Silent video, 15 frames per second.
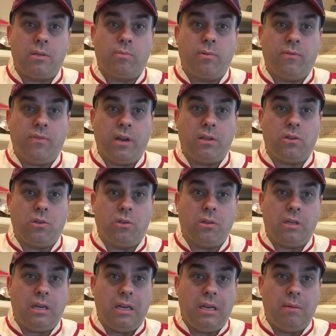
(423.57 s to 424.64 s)
professional
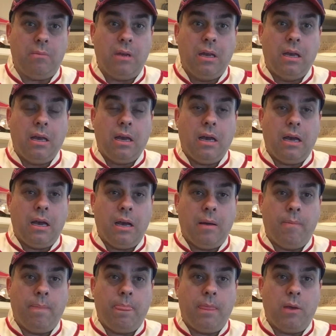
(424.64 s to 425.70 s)
team
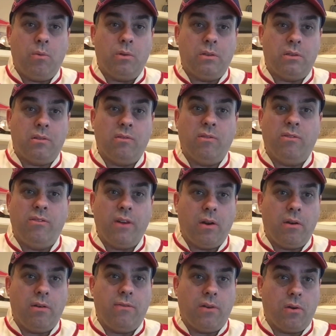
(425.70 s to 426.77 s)
um, that was
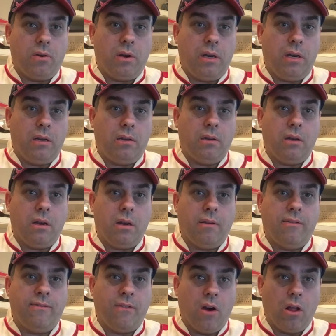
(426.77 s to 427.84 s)
very, very uh,
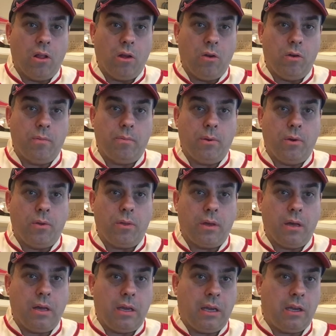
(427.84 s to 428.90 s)
followed both
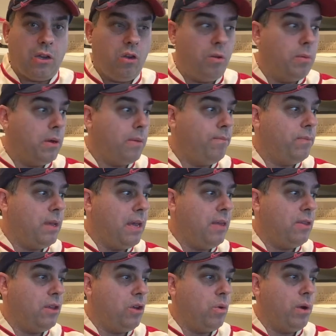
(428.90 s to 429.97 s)
uh, in Cuba
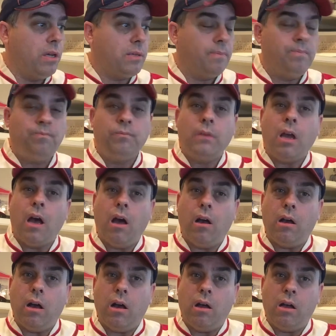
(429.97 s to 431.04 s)
and the U.S.
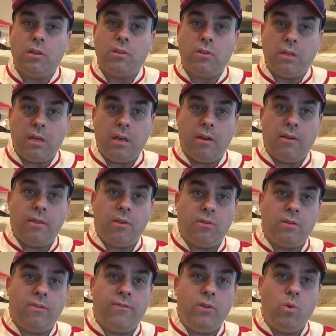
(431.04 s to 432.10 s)
I'll also tell you, there's
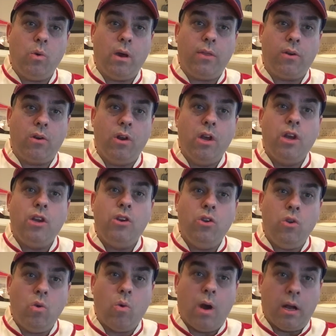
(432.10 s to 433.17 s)
a few other
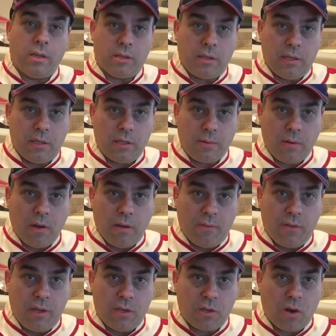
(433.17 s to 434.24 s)
nuances of
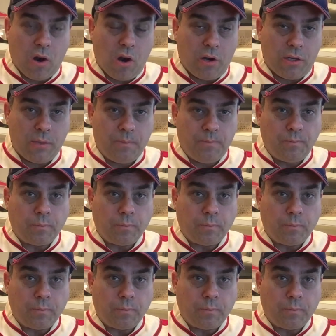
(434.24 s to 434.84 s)
these cards.